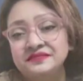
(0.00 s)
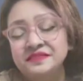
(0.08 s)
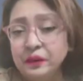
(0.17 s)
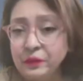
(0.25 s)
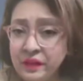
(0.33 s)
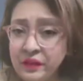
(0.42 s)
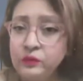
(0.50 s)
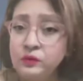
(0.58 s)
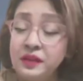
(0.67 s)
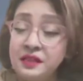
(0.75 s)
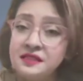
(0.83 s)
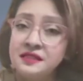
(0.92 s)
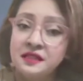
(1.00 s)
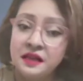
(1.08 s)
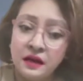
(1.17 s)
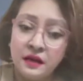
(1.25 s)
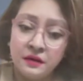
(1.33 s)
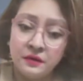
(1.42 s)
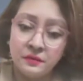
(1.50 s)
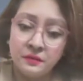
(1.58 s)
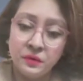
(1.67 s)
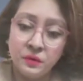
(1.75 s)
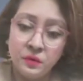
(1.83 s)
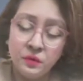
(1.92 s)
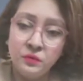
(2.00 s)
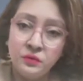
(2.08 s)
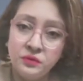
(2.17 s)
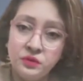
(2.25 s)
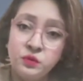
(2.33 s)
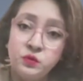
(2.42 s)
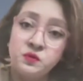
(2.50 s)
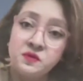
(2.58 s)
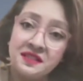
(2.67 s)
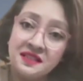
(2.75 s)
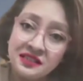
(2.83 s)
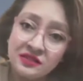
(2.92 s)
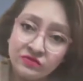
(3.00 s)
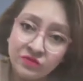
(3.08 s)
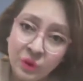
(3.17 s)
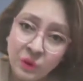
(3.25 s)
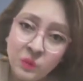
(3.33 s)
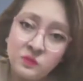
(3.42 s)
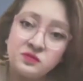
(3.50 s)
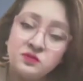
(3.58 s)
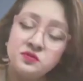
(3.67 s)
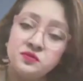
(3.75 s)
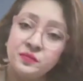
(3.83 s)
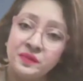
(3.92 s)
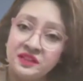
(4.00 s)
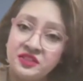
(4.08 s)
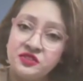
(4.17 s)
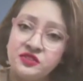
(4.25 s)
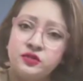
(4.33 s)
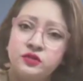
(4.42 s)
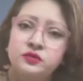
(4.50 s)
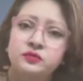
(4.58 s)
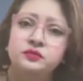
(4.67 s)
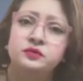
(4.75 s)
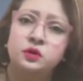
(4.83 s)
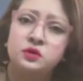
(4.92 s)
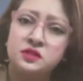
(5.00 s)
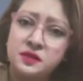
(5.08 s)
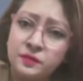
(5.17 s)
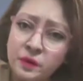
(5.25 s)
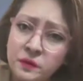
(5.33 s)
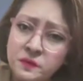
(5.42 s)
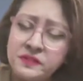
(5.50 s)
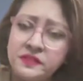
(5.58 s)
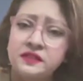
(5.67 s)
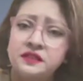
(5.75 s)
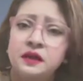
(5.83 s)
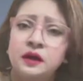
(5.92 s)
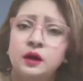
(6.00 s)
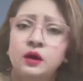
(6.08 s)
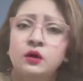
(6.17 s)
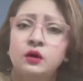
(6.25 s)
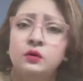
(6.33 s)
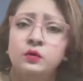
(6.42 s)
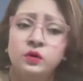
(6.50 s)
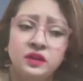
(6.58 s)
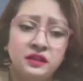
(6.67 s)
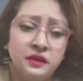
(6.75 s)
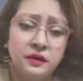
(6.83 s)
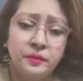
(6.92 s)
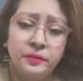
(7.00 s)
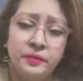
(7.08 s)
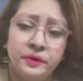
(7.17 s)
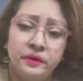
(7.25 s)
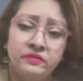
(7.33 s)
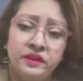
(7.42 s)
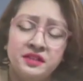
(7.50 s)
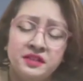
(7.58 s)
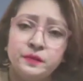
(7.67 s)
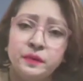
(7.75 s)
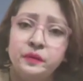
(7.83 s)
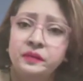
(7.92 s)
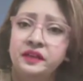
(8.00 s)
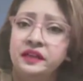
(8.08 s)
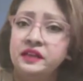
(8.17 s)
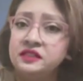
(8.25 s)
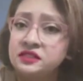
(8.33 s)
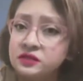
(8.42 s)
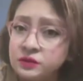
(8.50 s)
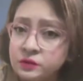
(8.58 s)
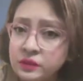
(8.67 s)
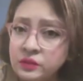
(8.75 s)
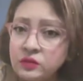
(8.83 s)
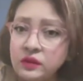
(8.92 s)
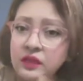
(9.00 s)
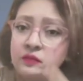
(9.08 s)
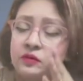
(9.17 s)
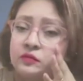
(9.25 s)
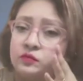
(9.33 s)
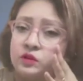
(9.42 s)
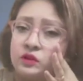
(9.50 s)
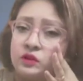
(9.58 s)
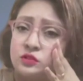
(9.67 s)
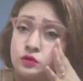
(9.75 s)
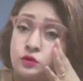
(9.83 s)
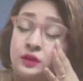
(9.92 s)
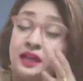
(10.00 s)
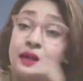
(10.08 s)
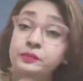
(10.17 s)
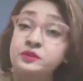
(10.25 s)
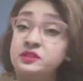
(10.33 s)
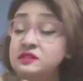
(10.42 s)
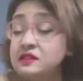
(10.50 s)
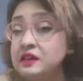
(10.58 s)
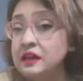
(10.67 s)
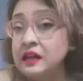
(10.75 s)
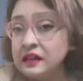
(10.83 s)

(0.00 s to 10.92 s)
somebody who follows those pages or talks about it, or what are the various publications who are talking about products, or capture